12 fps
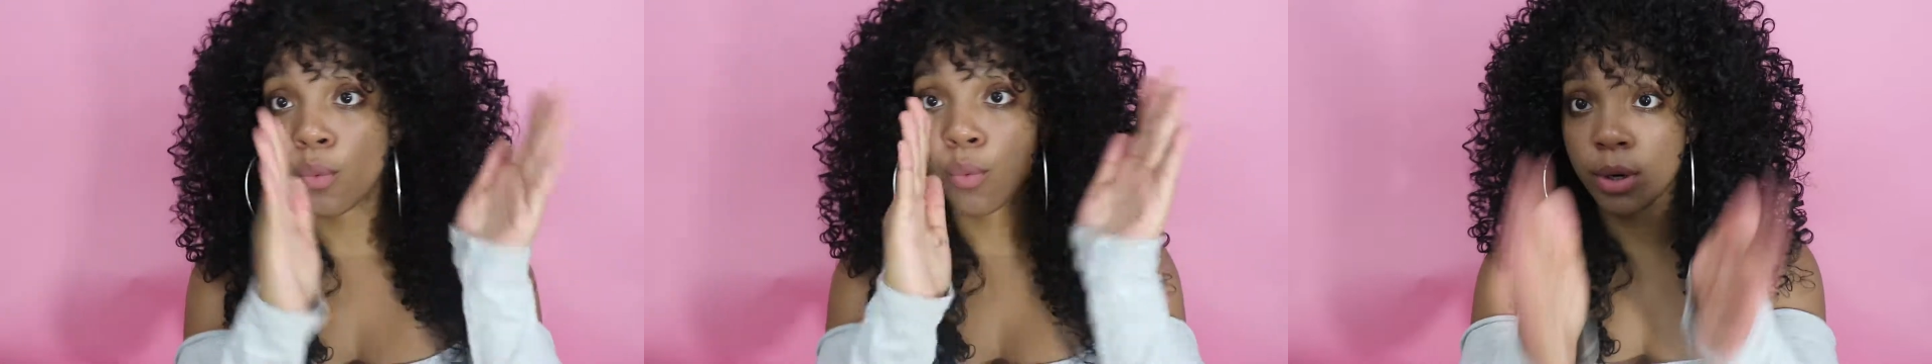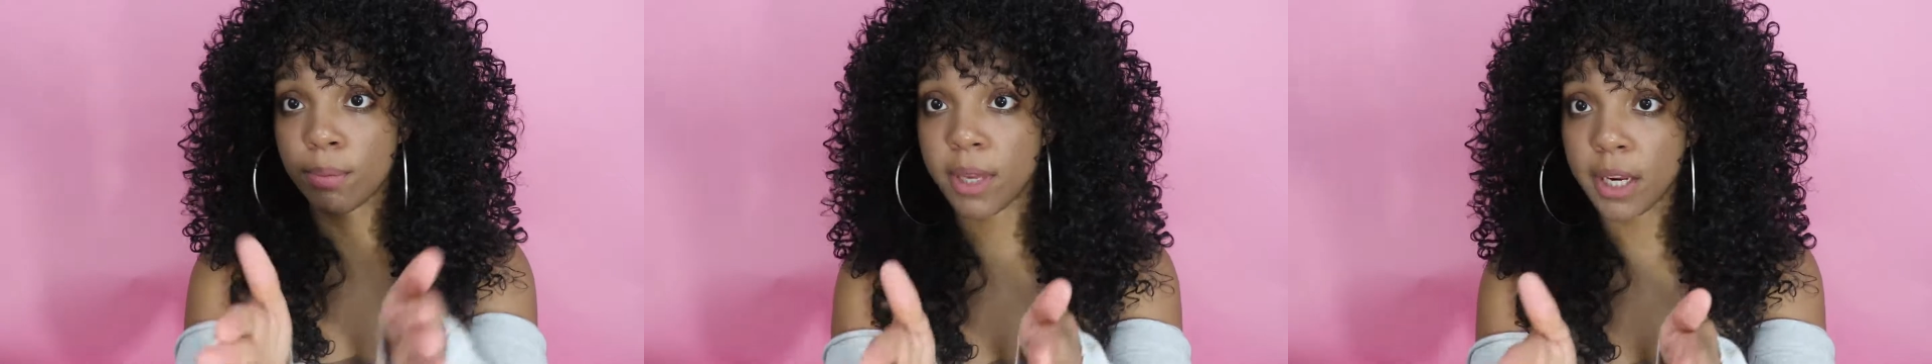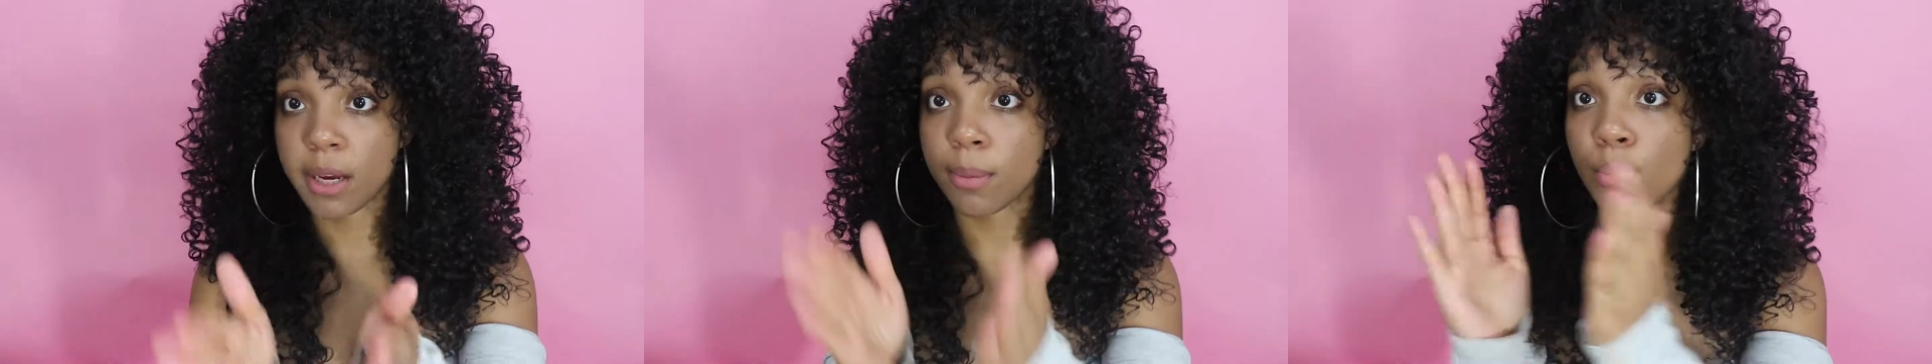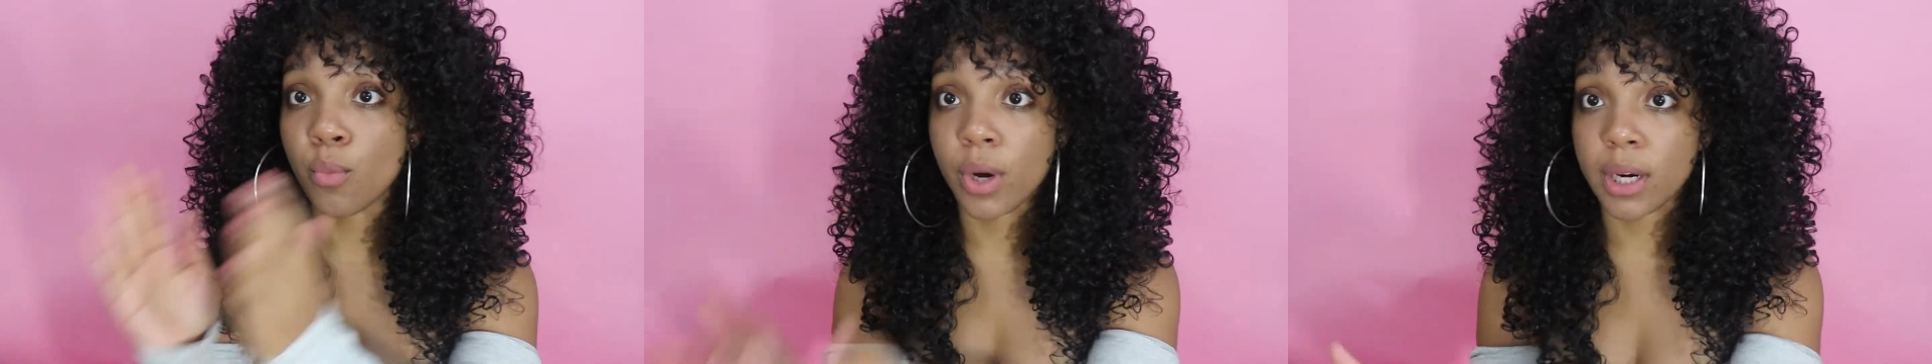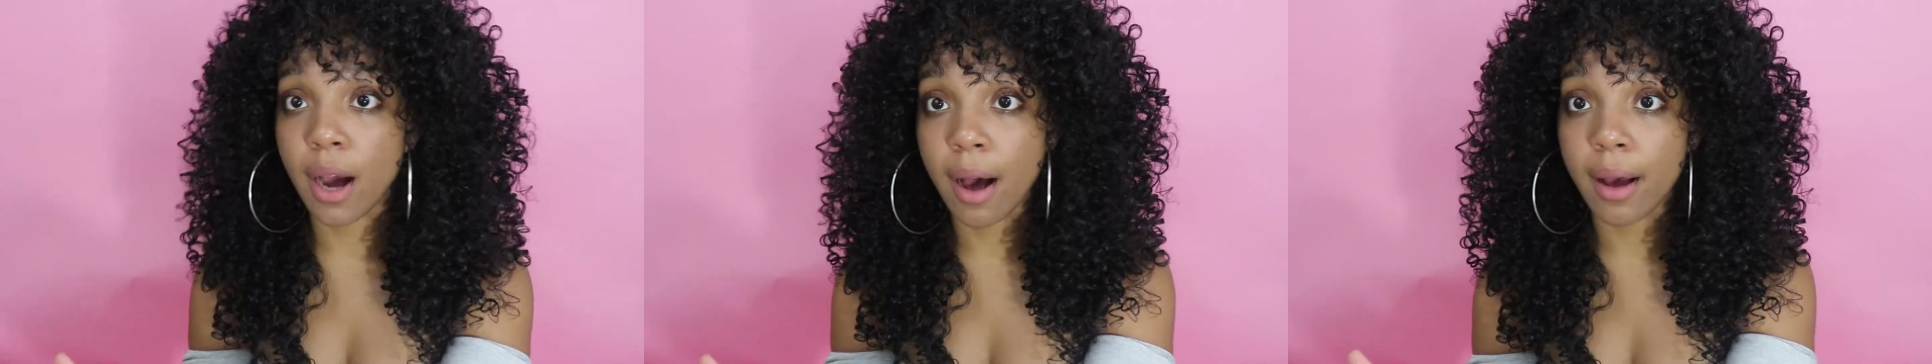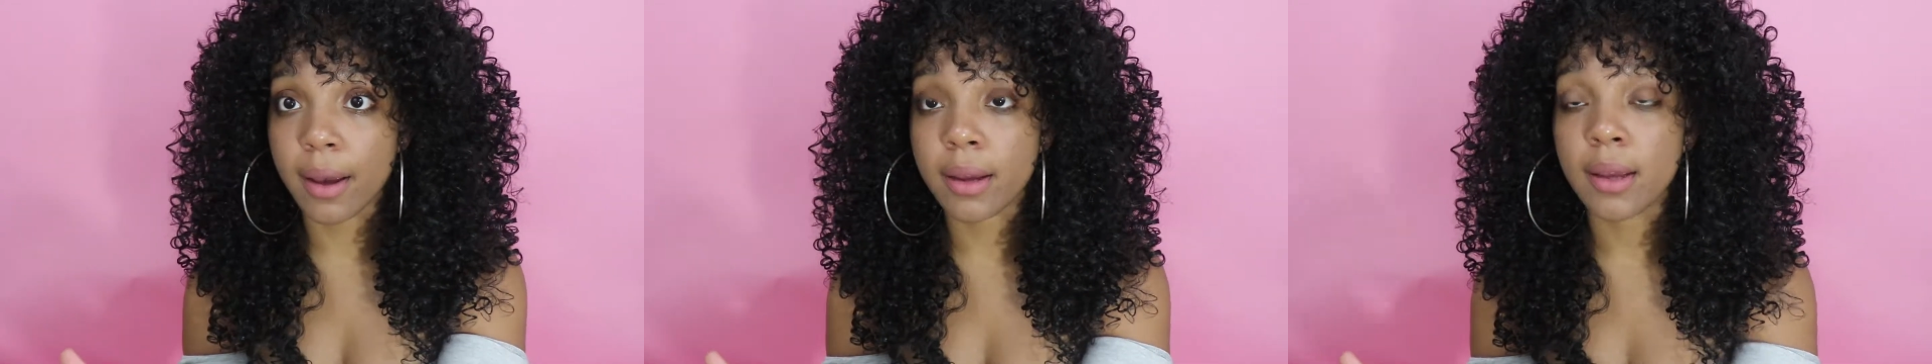one medium, one
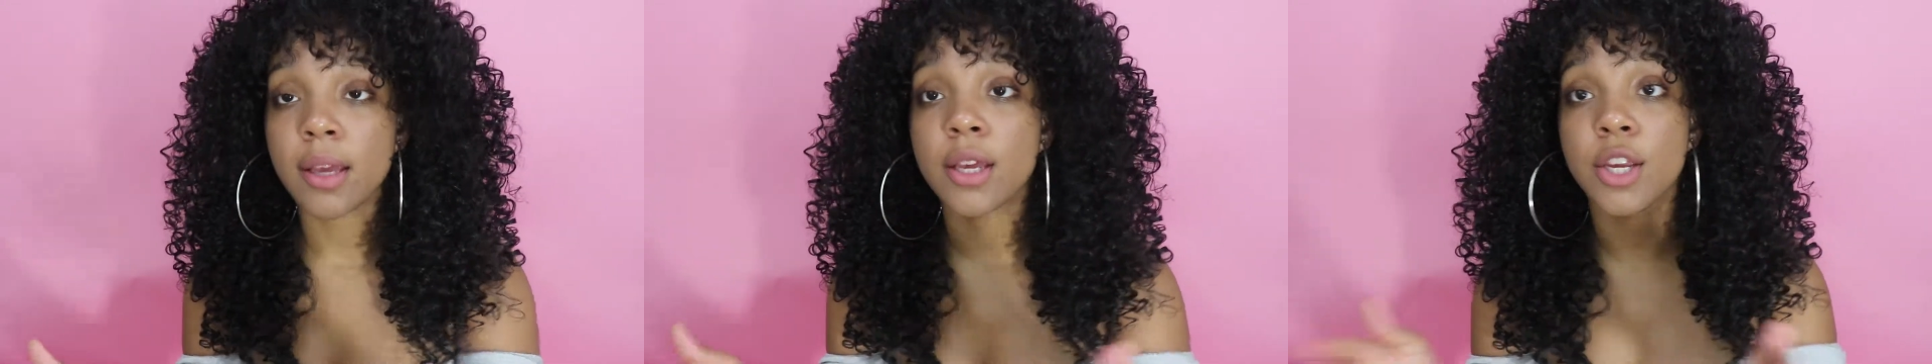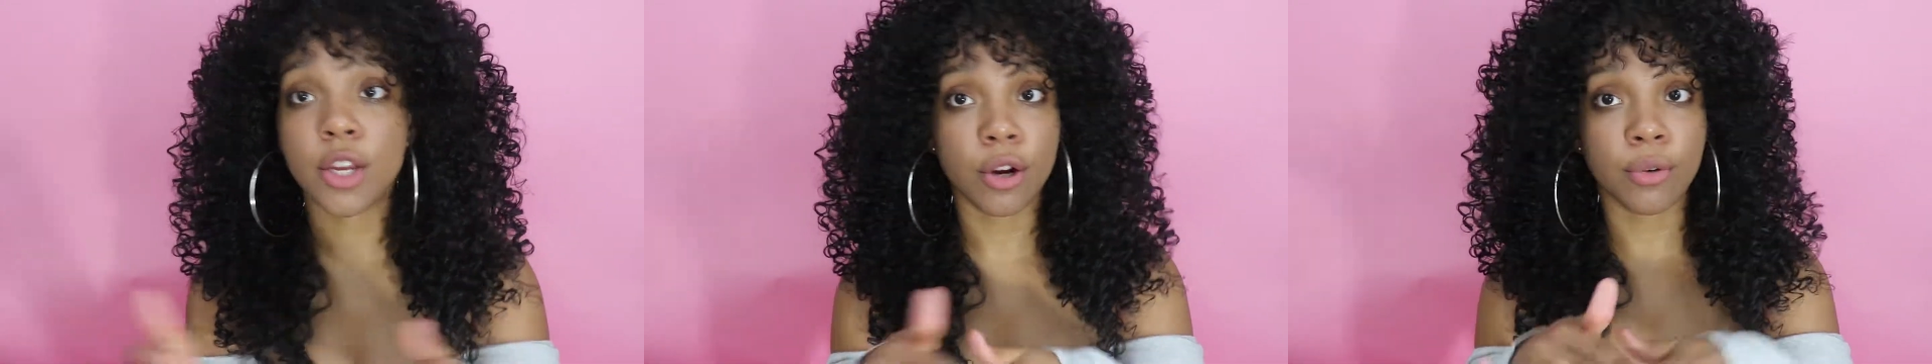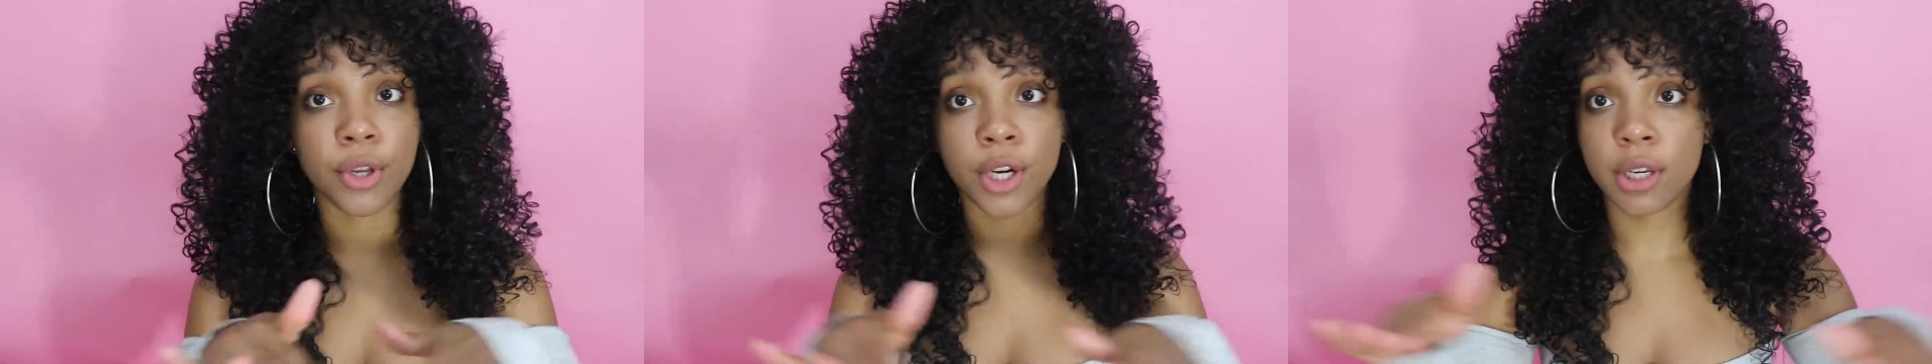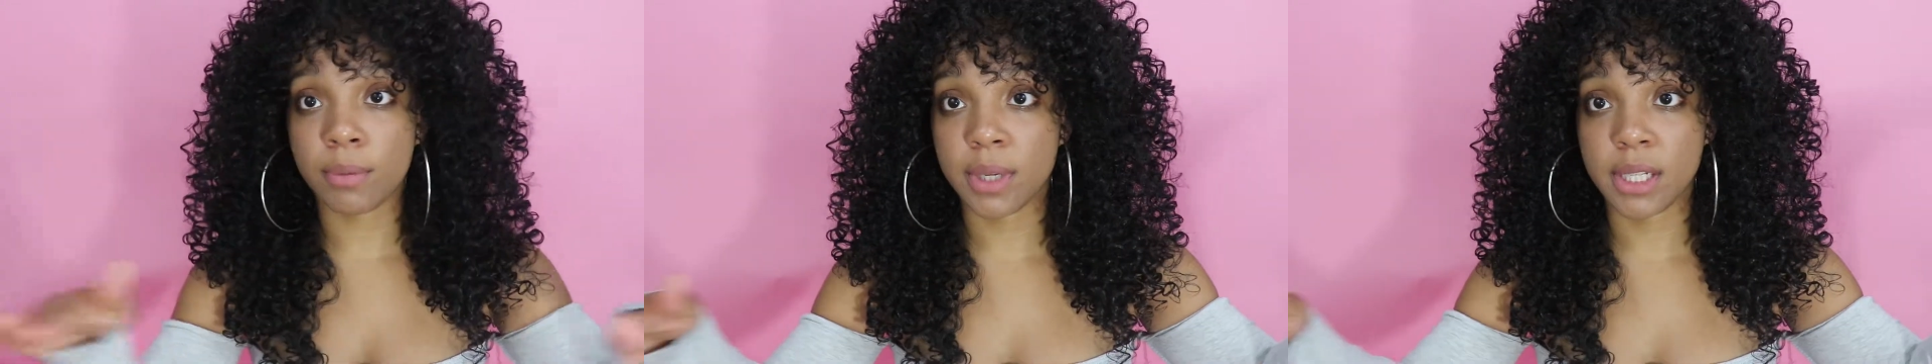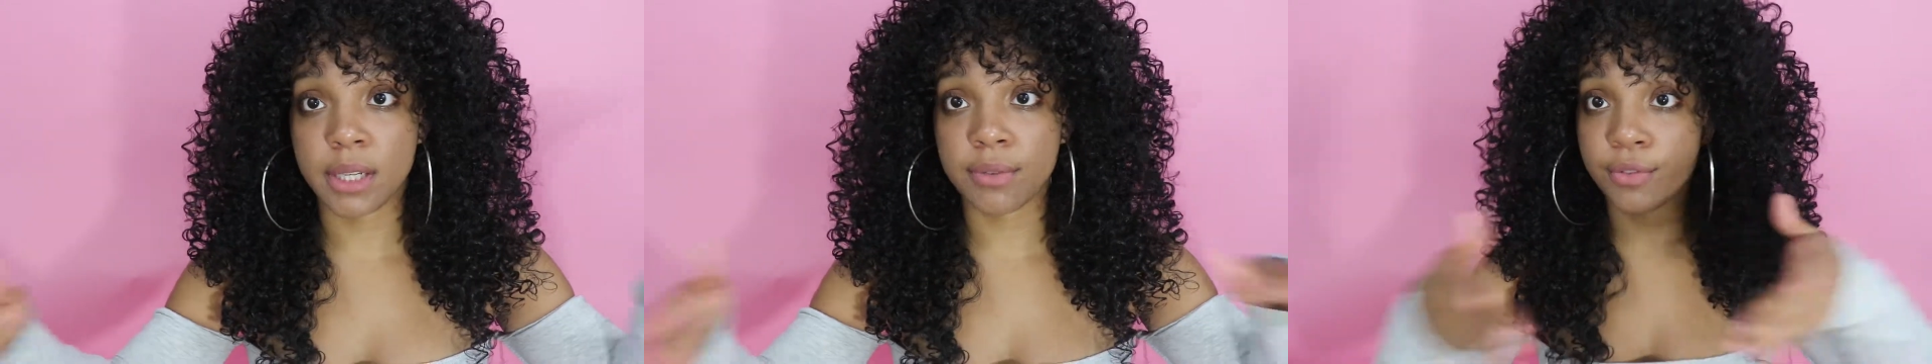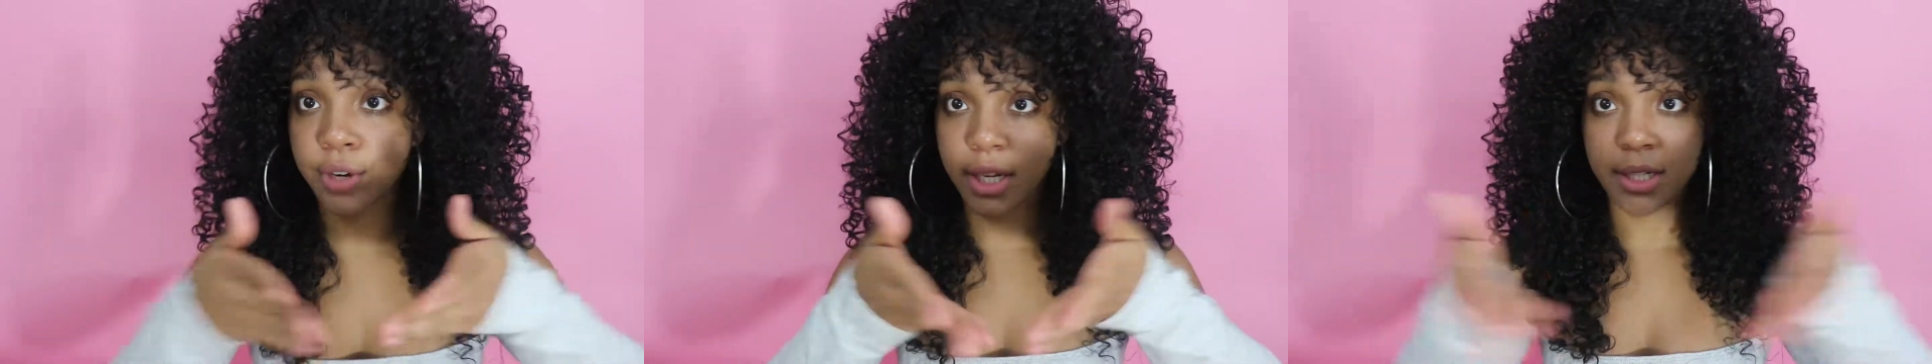high. You know, there can be
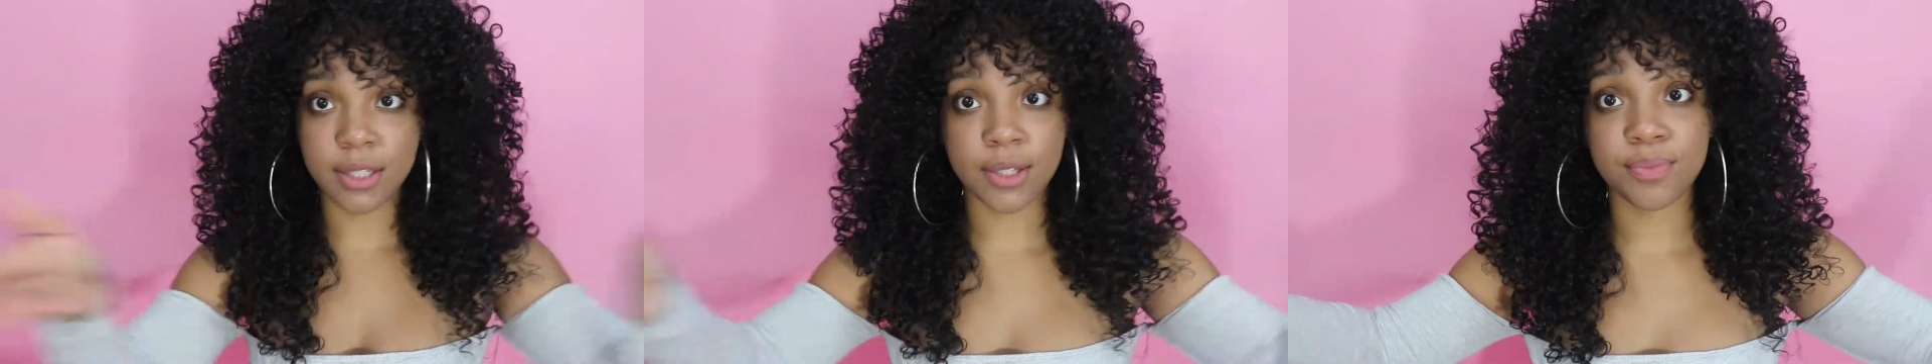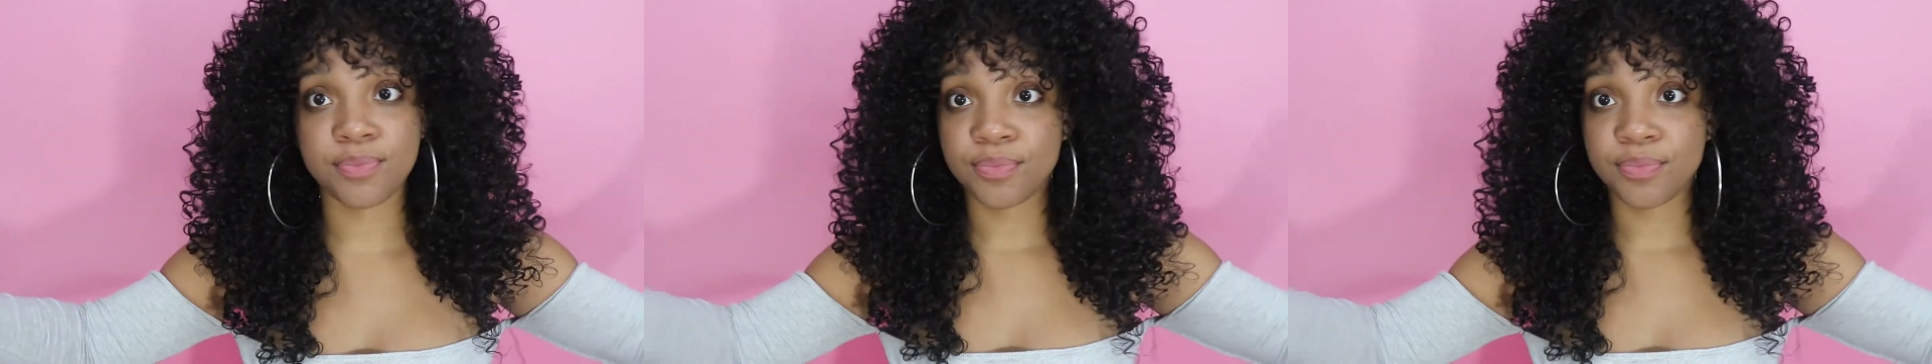different